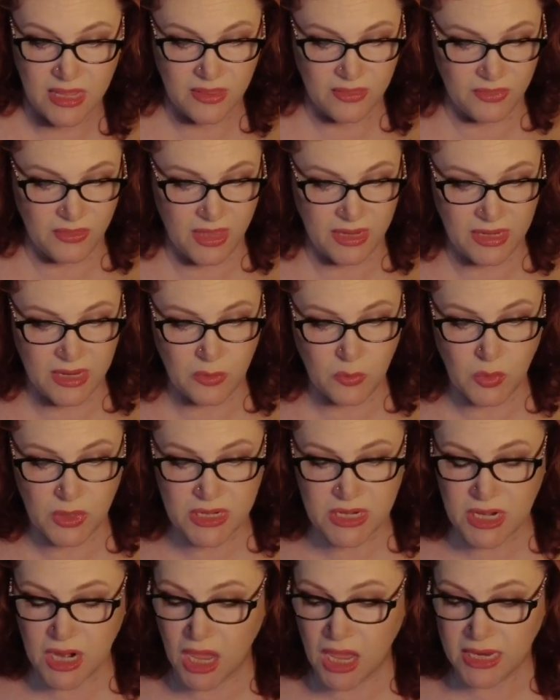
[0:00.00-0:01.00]
that it would
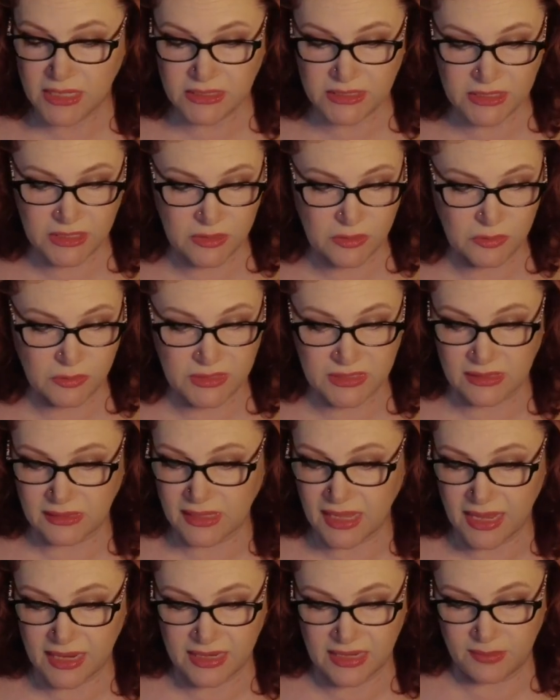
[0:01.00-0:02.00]
not do to
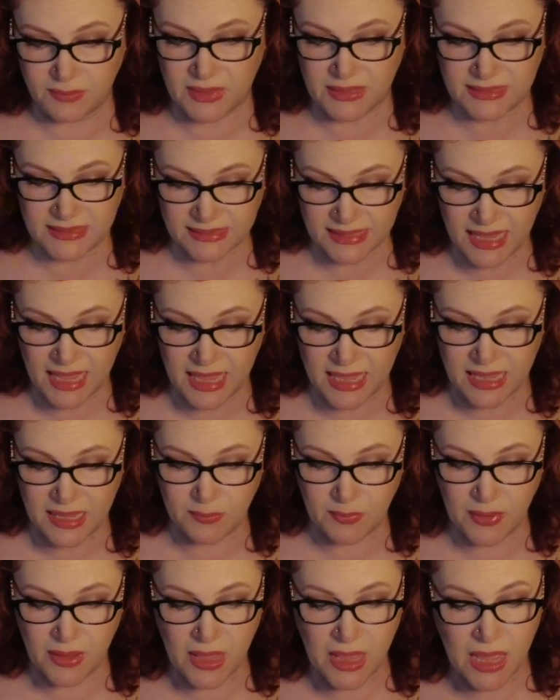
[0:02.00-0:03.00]
let him escape.